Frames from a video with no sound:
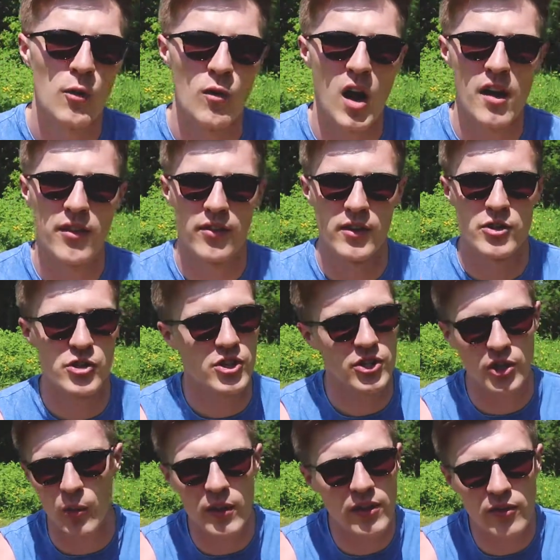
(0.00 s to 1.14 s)
rather than just
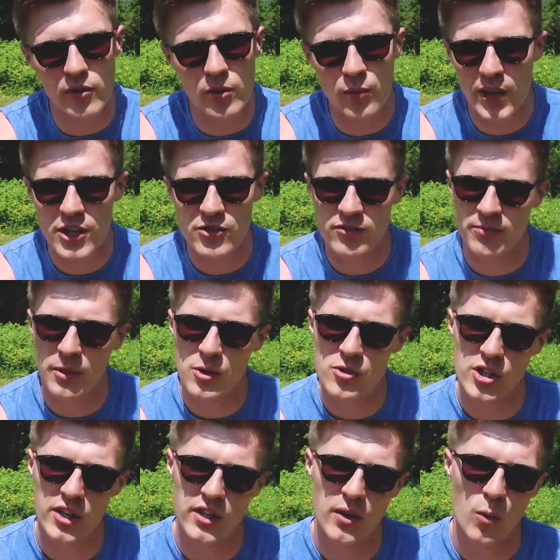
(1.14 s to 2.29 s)
going through the range of
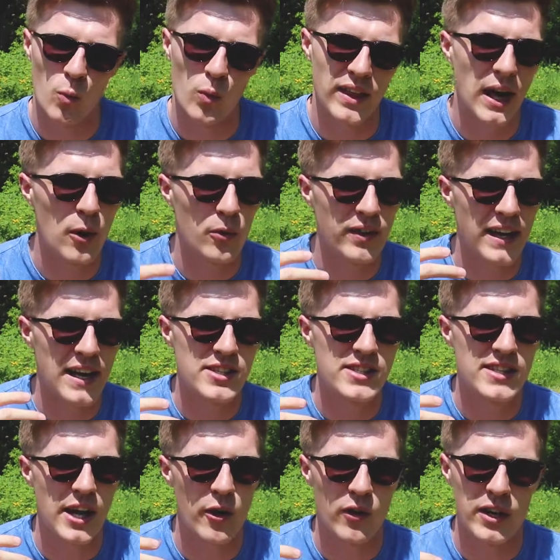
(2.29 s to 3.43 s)
motion without
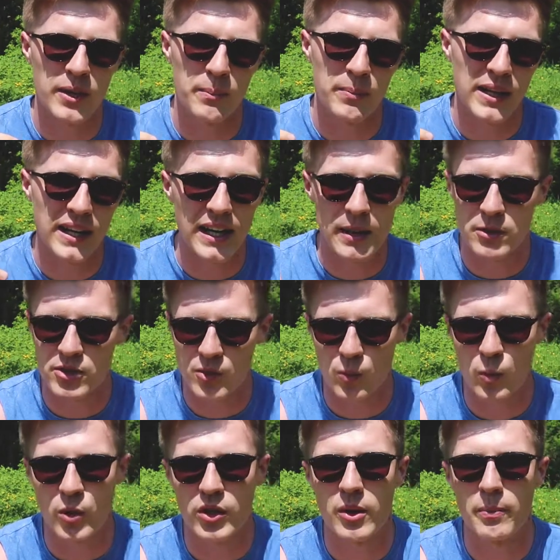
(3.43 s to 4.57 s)
necessarily being able to
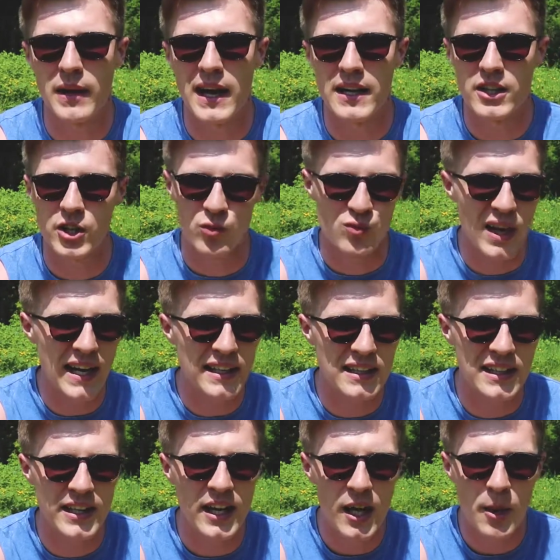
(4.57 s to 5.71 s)
work the back
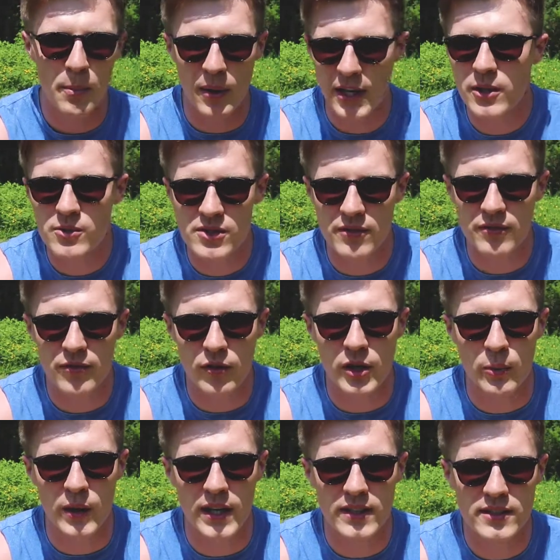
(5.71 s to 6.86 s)
correctly by using free
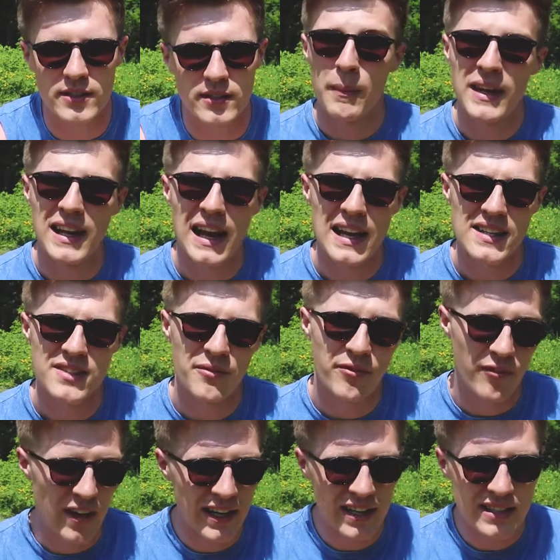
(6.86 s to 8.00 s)
weights. Now my last and
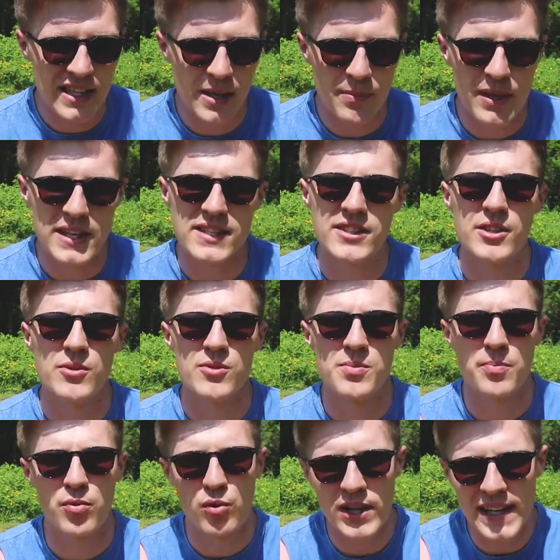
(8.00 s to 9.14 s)
final tip is to use
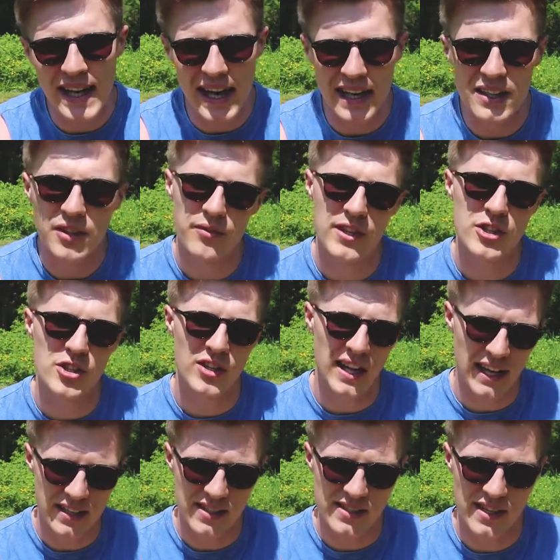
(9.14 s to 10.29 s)
pre-activation
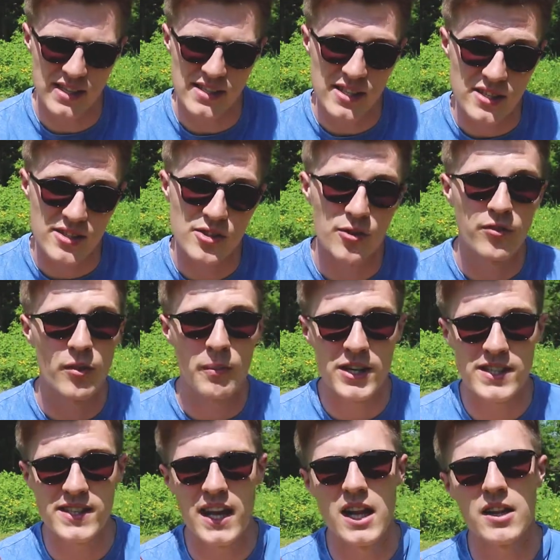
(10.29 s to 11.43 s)
exercises. So for
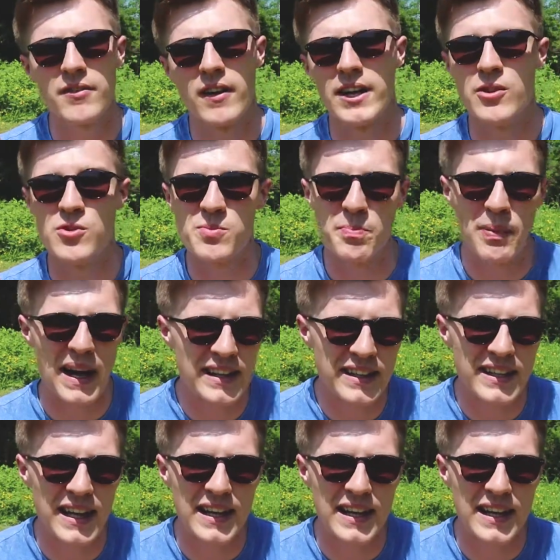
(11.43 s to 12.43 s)
myself, I use banded